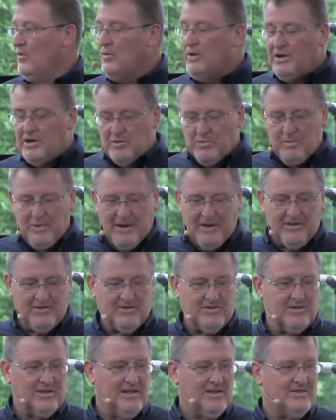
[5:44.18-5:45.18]
Which
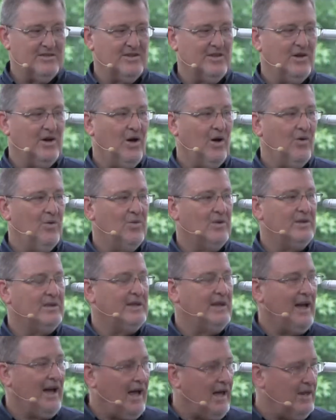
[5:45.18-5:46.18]
picture doesn't go
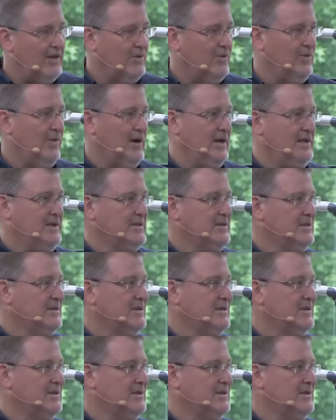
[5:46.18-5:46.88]
with the other one?